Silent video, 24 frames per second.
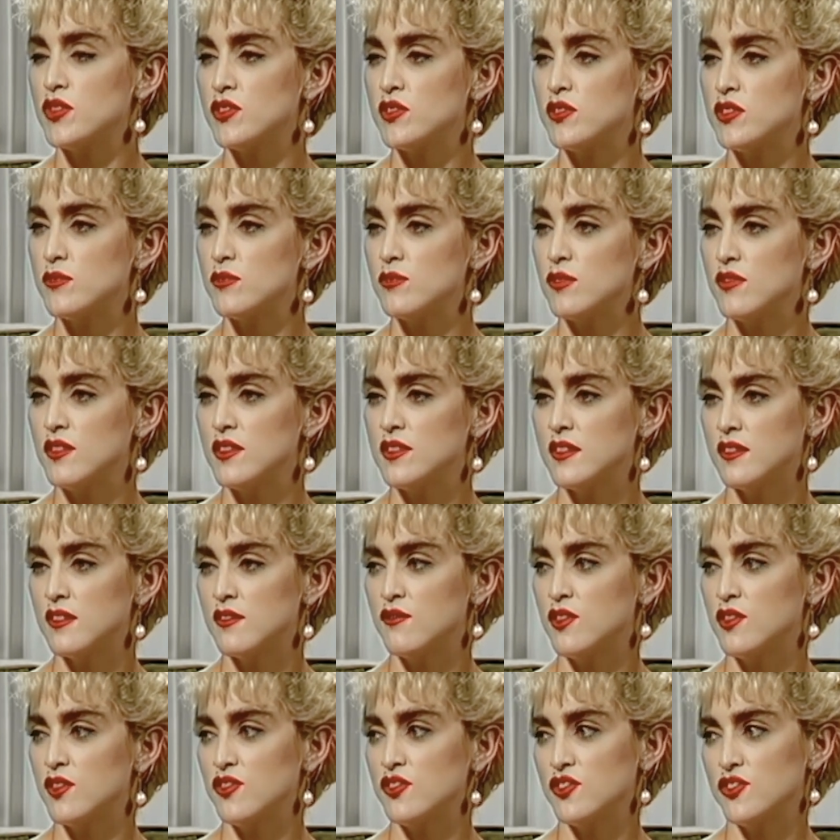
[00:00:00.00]
to produce movies
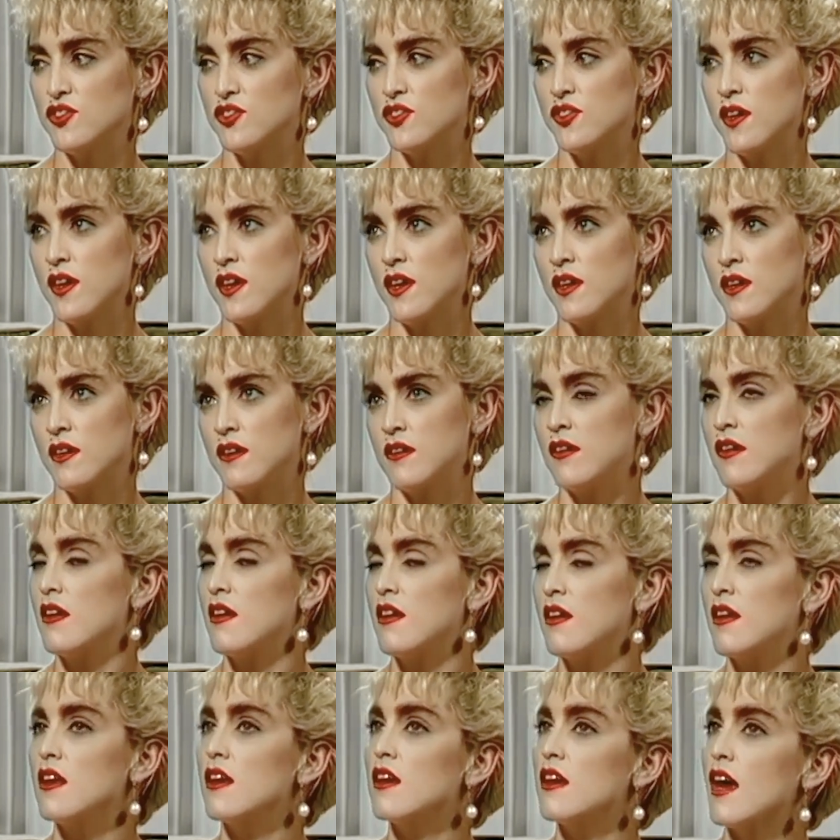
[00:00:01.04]
in the future, and
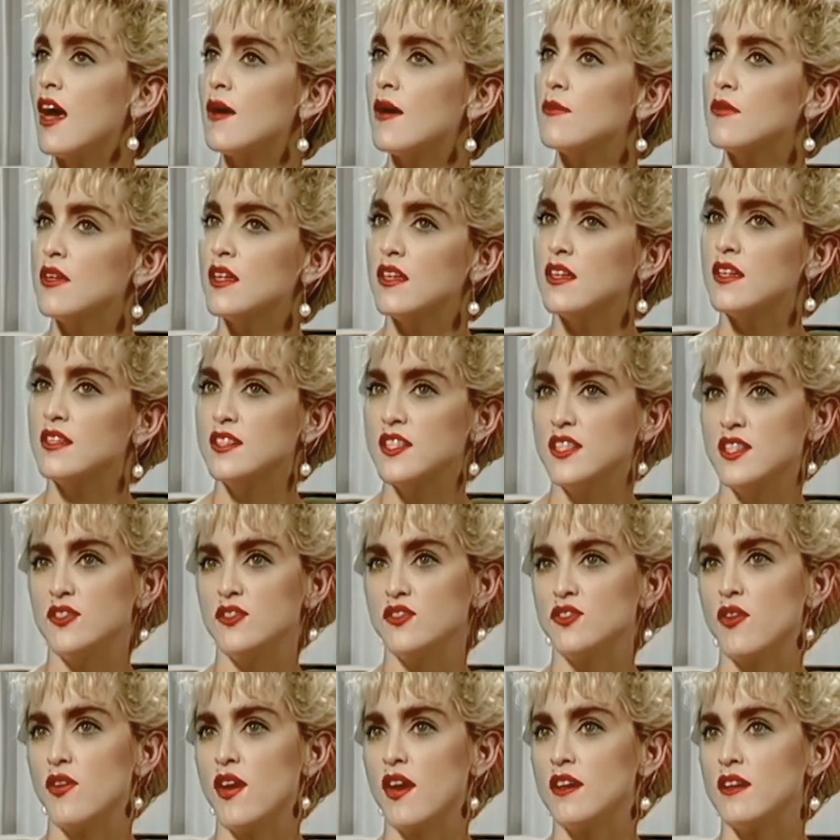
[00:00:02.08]
I'm going to
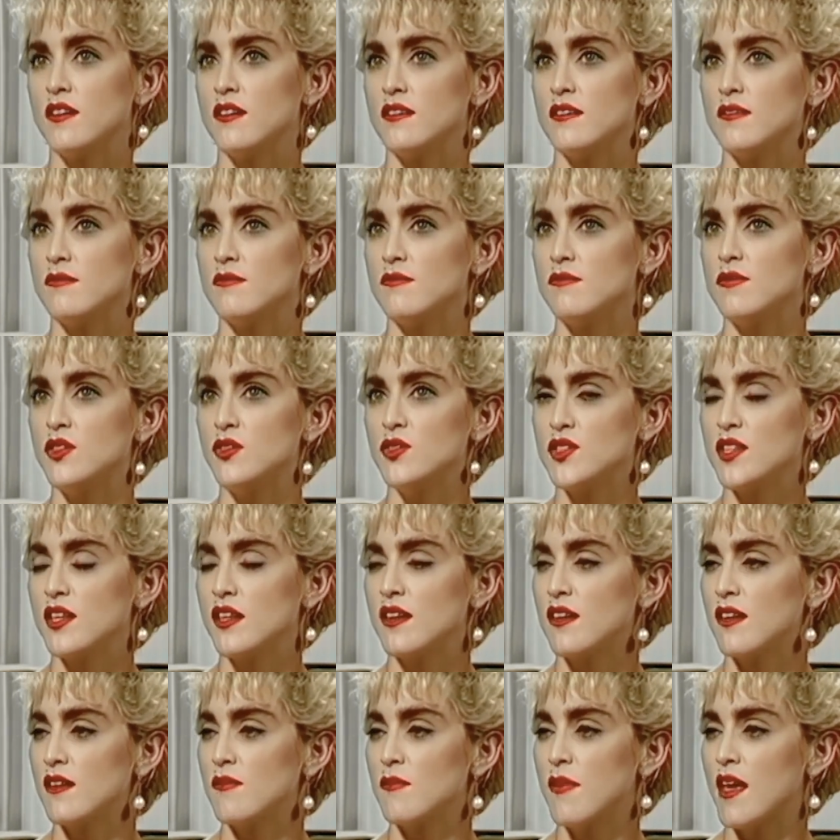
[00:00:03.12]
continue to write
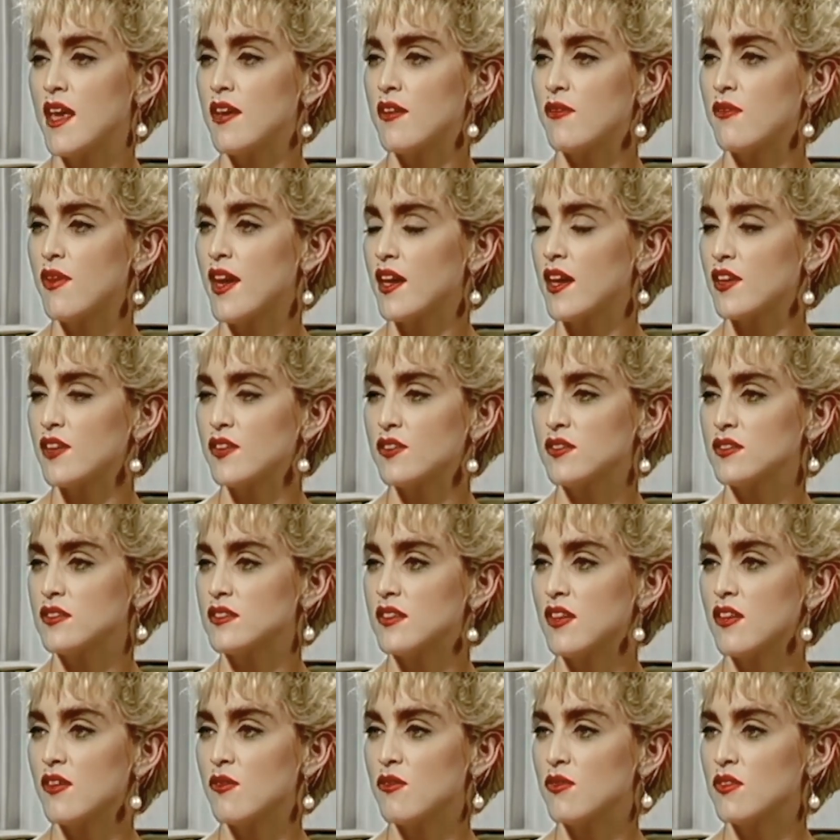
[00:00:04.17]
music and make
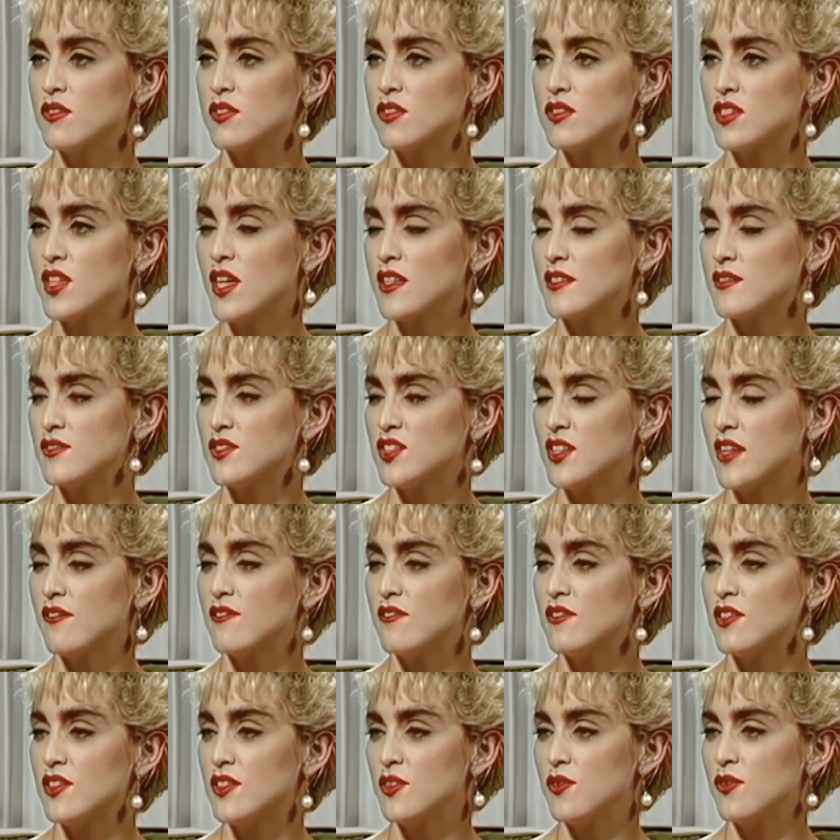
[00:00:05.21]
records, so there's tons of
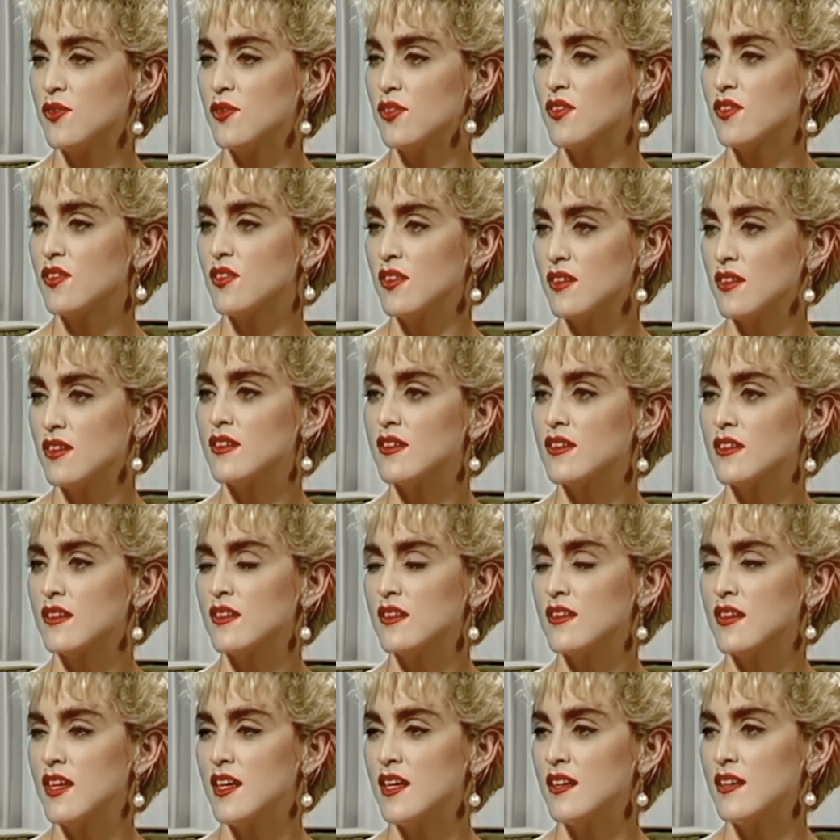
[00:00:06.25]
stuff to do.
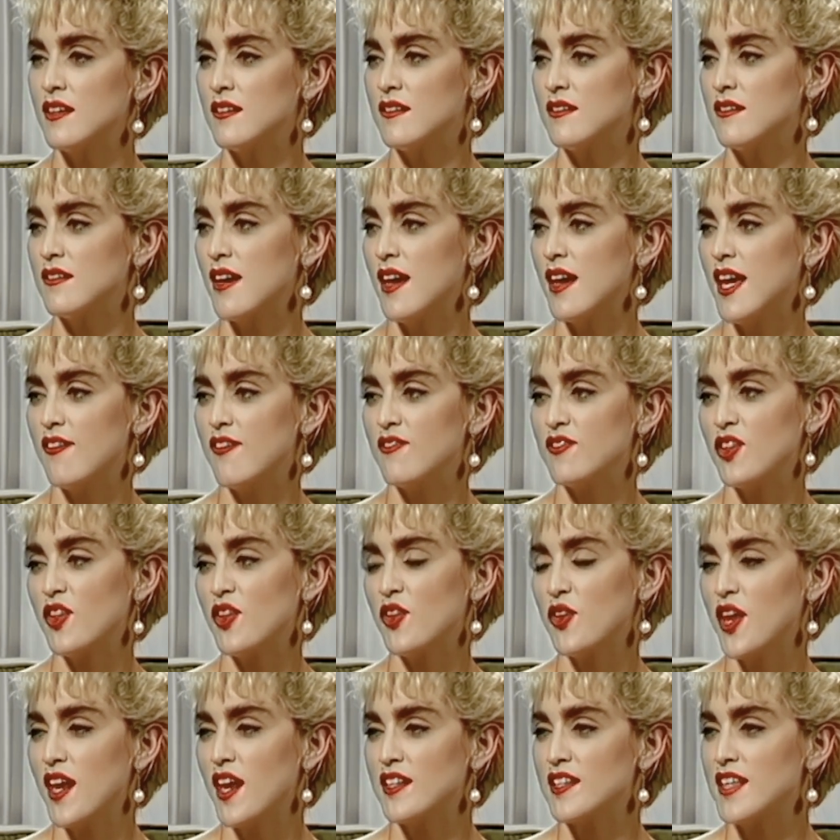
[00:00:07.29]
And I have
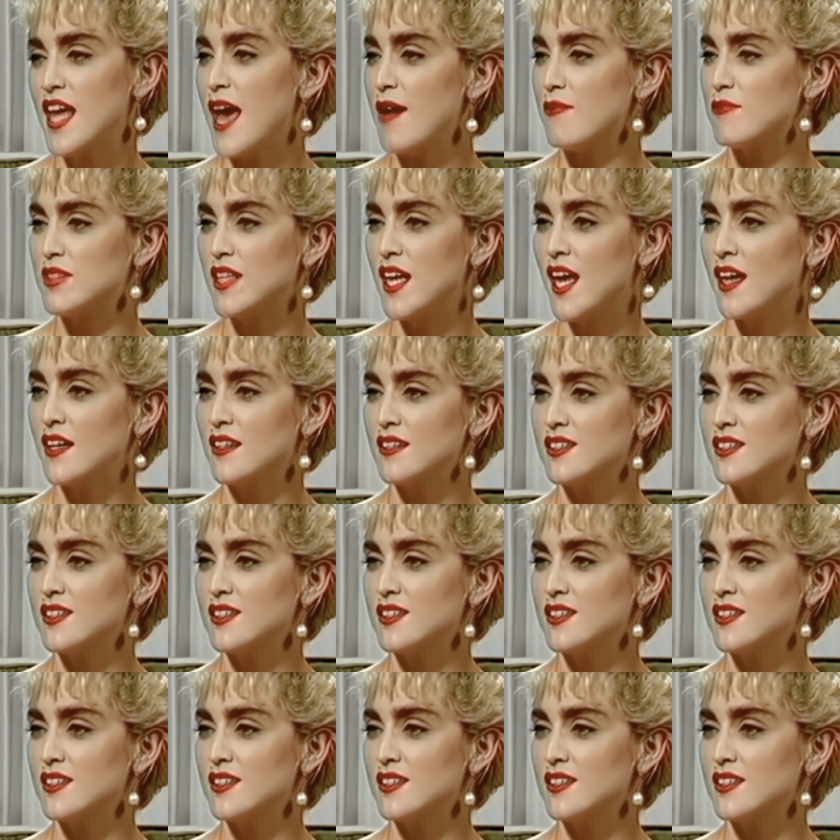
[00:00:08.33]
to learn how to tap